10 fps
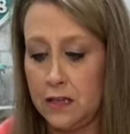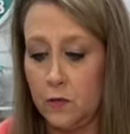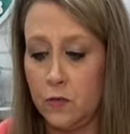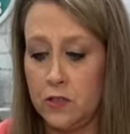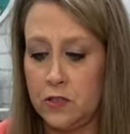get
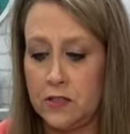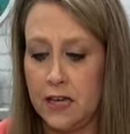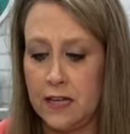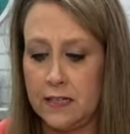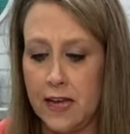the ones that's
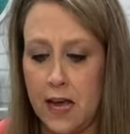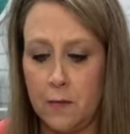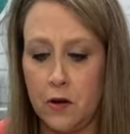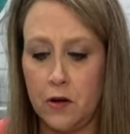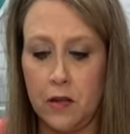got a
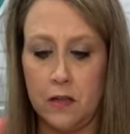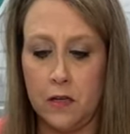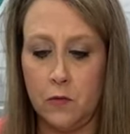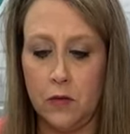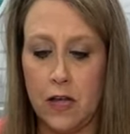timer and then
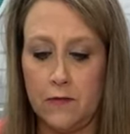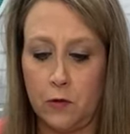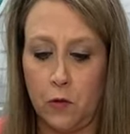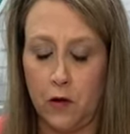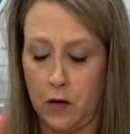you wouldn't have
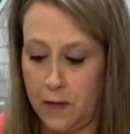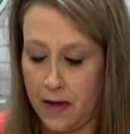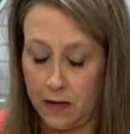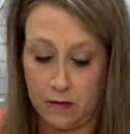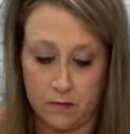to worry
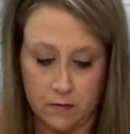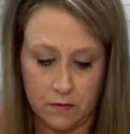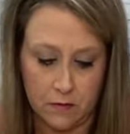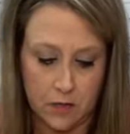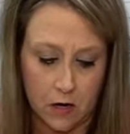about it
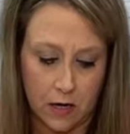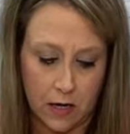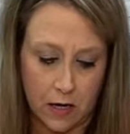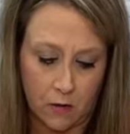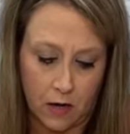turning
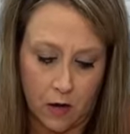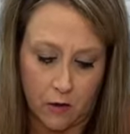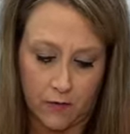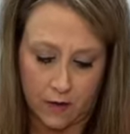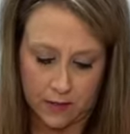it on and
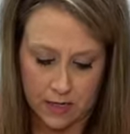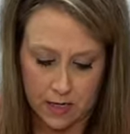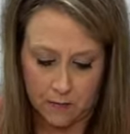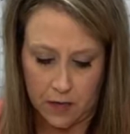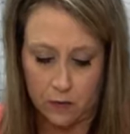off all the
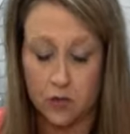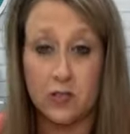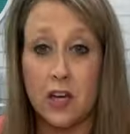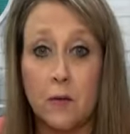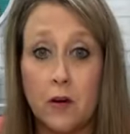time. It'll
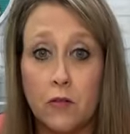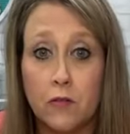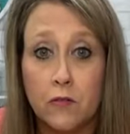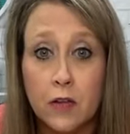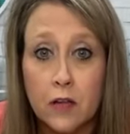just come
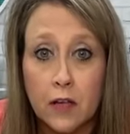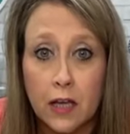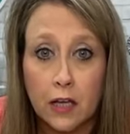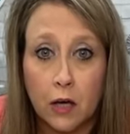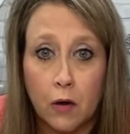on
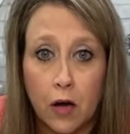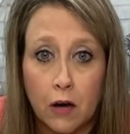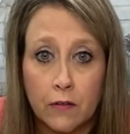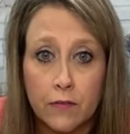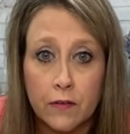and go
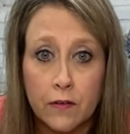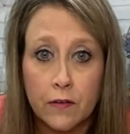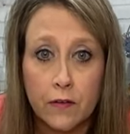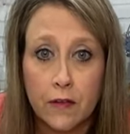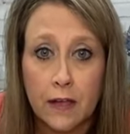off.
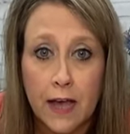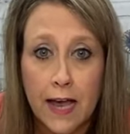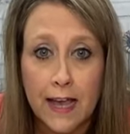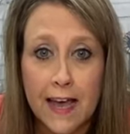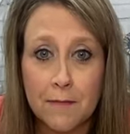
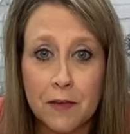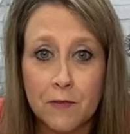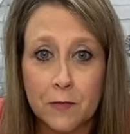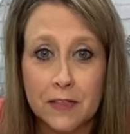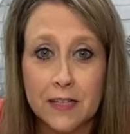Hey, Amy
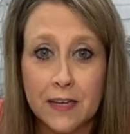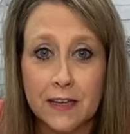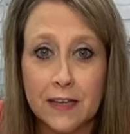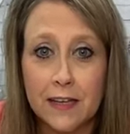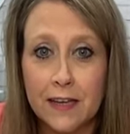from
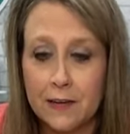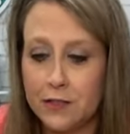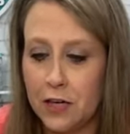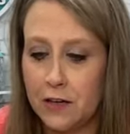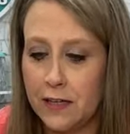Kentucky. Oh,
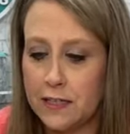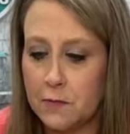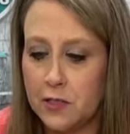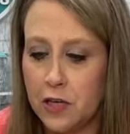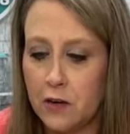Sharon likes
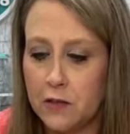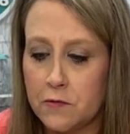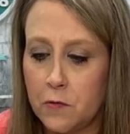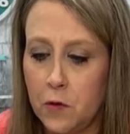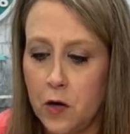my shirt. It's
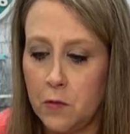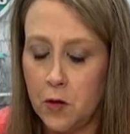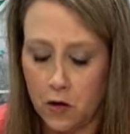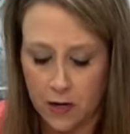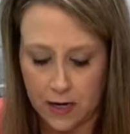from
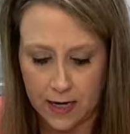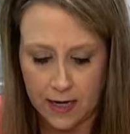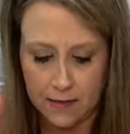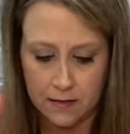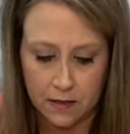Walmart. I
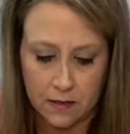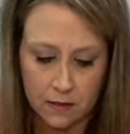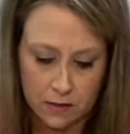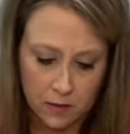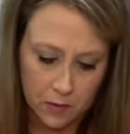got it in
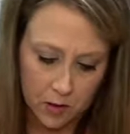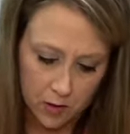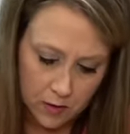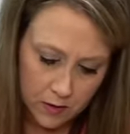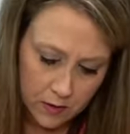the summer